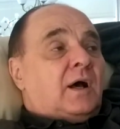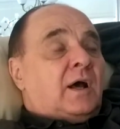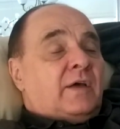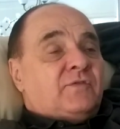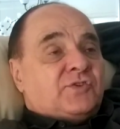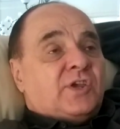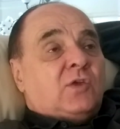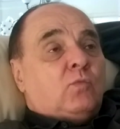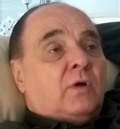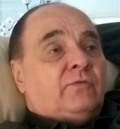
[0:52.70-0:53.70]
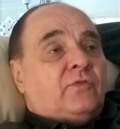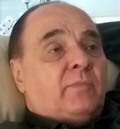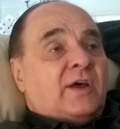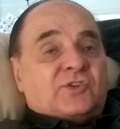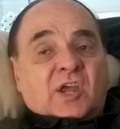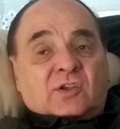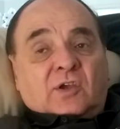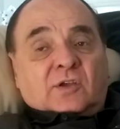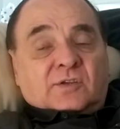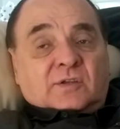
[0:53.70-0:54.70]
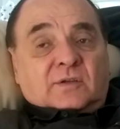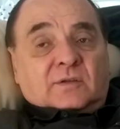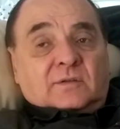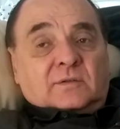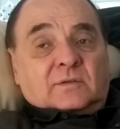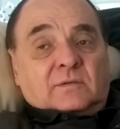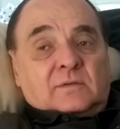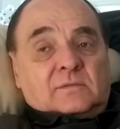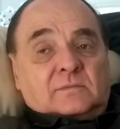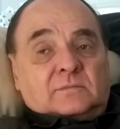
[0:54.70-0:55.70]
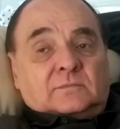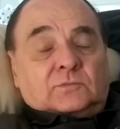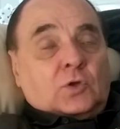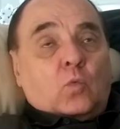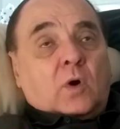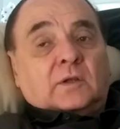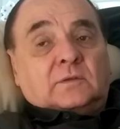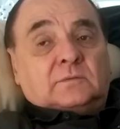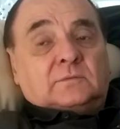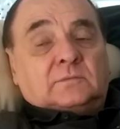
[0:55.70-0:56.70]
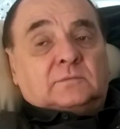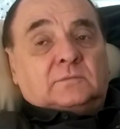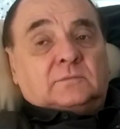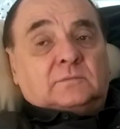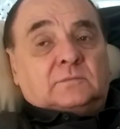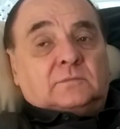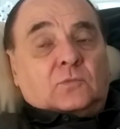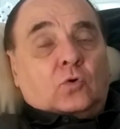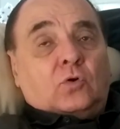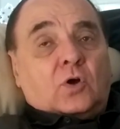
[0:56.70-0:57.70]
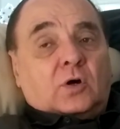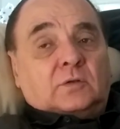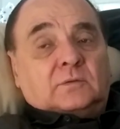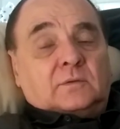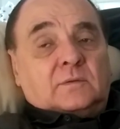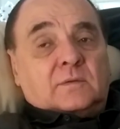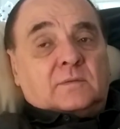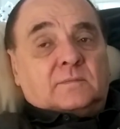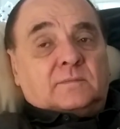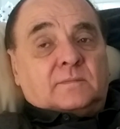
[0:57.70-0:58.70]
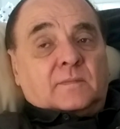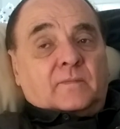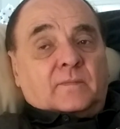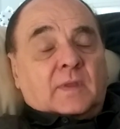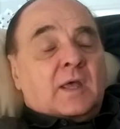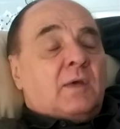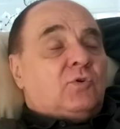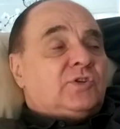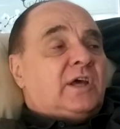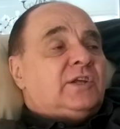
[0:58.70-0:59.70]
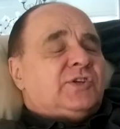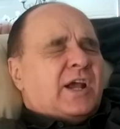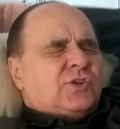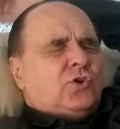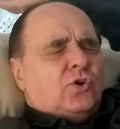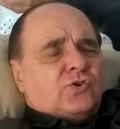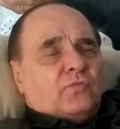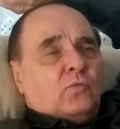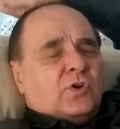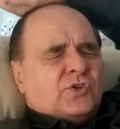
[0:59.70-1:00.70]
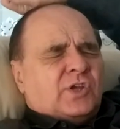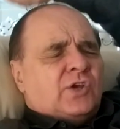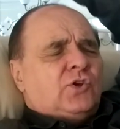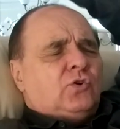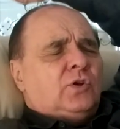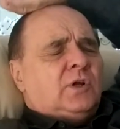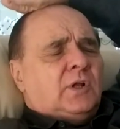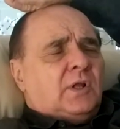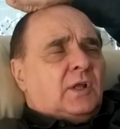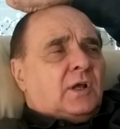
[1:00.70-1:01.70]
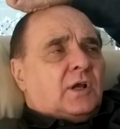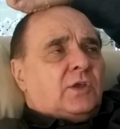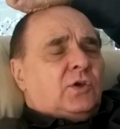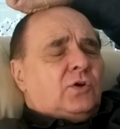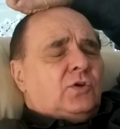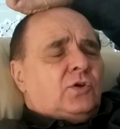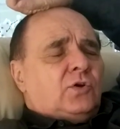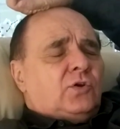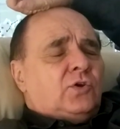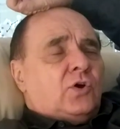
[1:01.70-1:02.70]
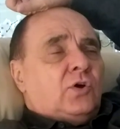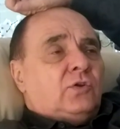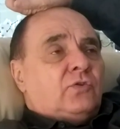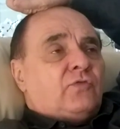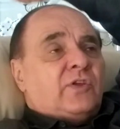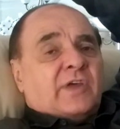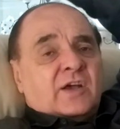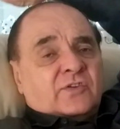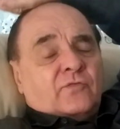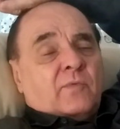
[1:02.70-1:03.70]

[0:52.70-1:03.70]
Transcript: I haven't seen one for about 10 years. Is that right? Not one. All I gone. See because they had a tax dodge one stage. You could you you, you earned three thousand from